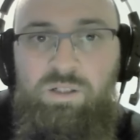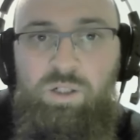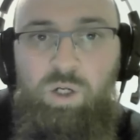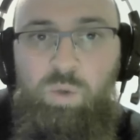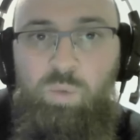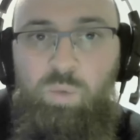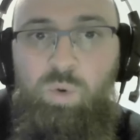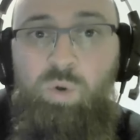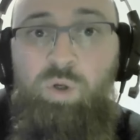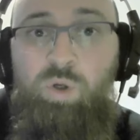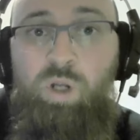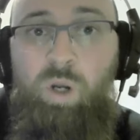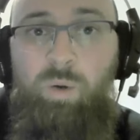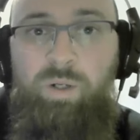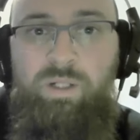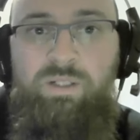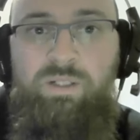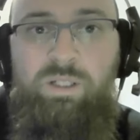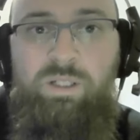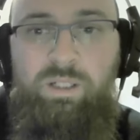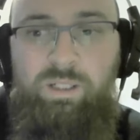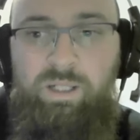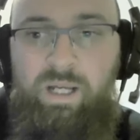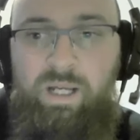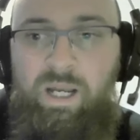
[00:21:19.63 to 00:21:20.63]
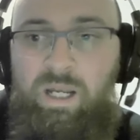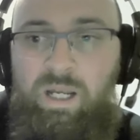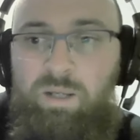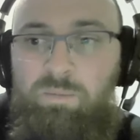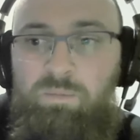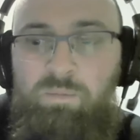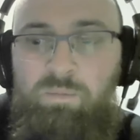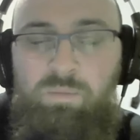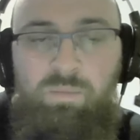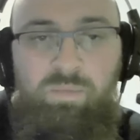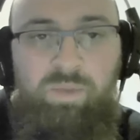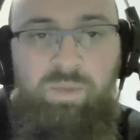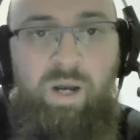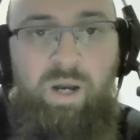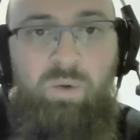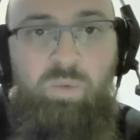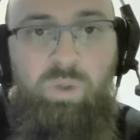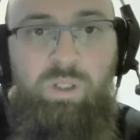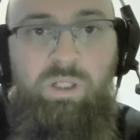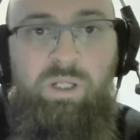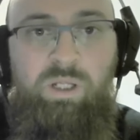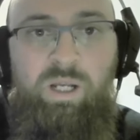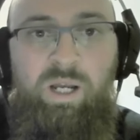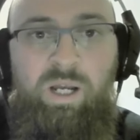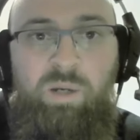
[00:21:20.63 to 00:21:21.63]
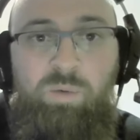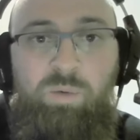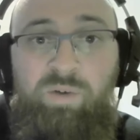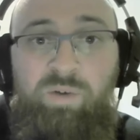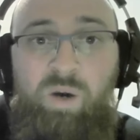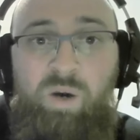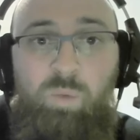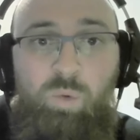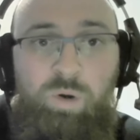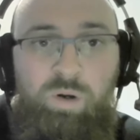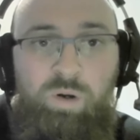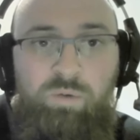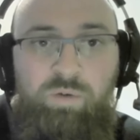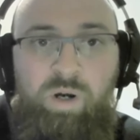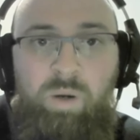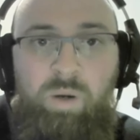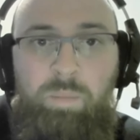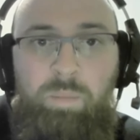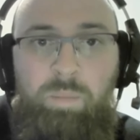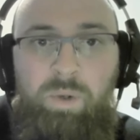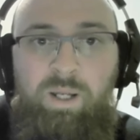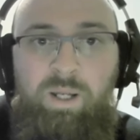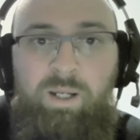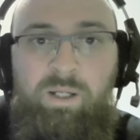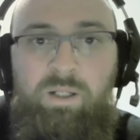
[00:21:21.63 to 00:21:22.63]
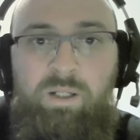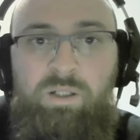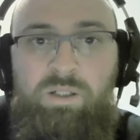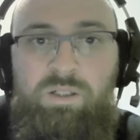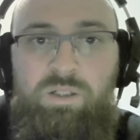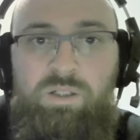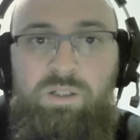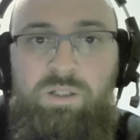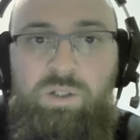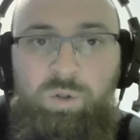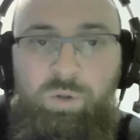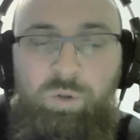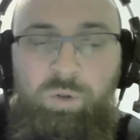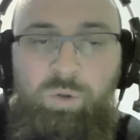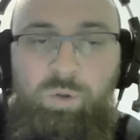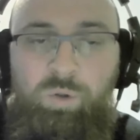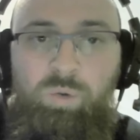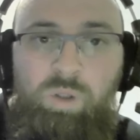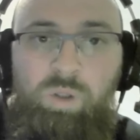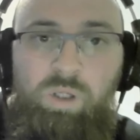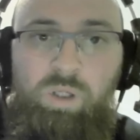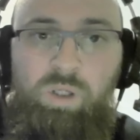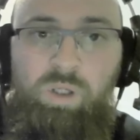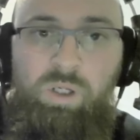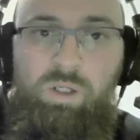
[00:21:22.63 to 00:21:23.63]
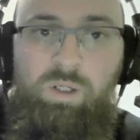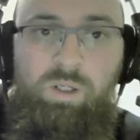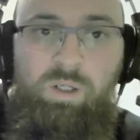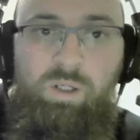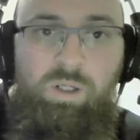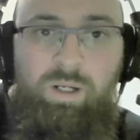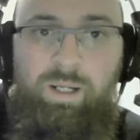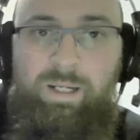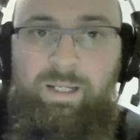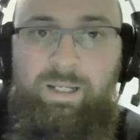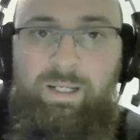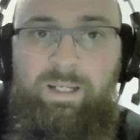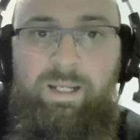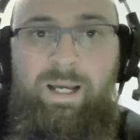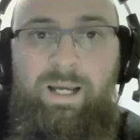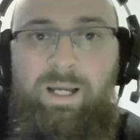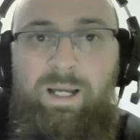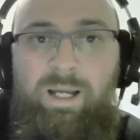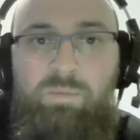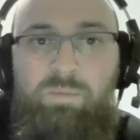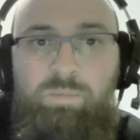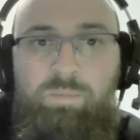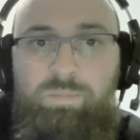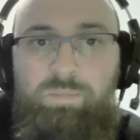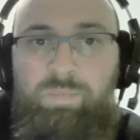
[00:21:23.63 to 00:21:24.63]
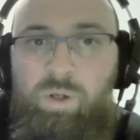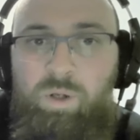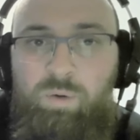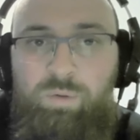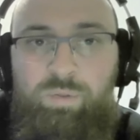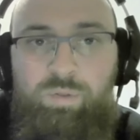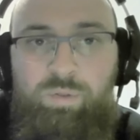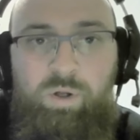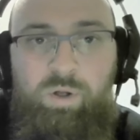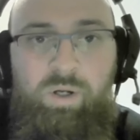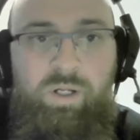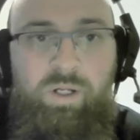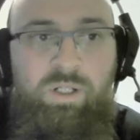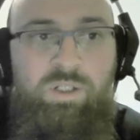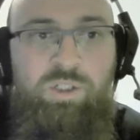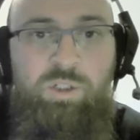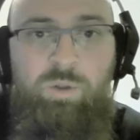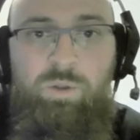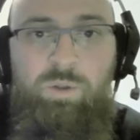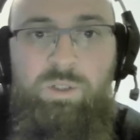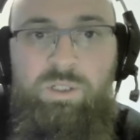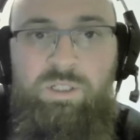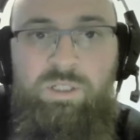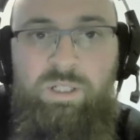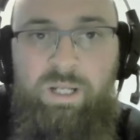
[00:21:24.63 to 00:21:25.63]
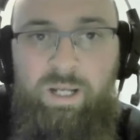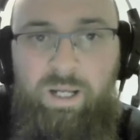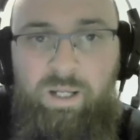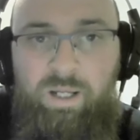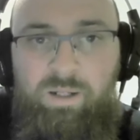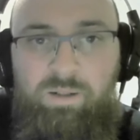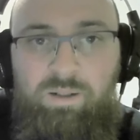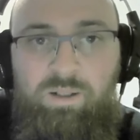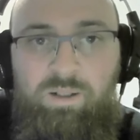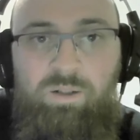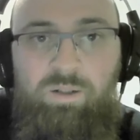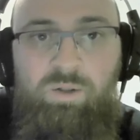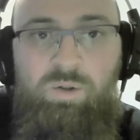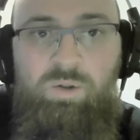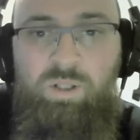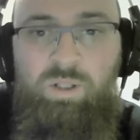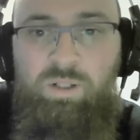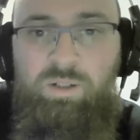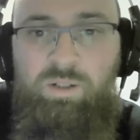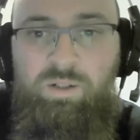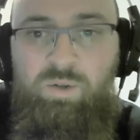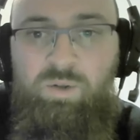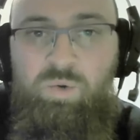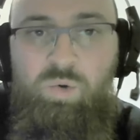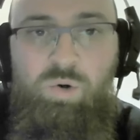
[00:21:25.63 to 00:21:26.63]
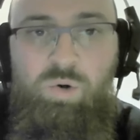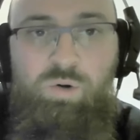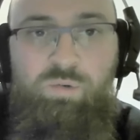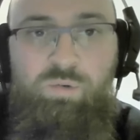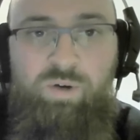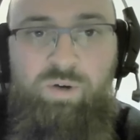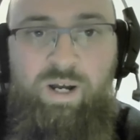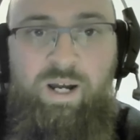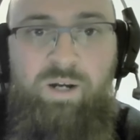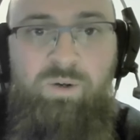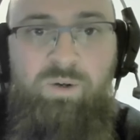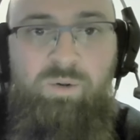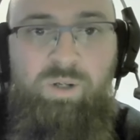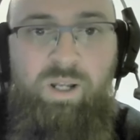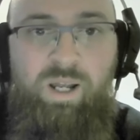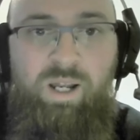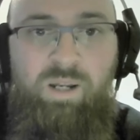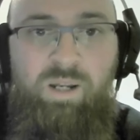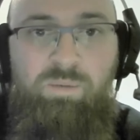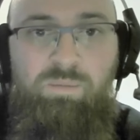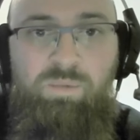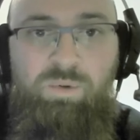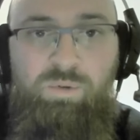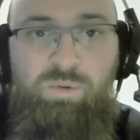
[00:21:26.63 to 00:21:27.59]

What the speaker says: We were going into the game that weekend without one of our bigs, who, like, he had 32 and 10 in the quarterfinal game.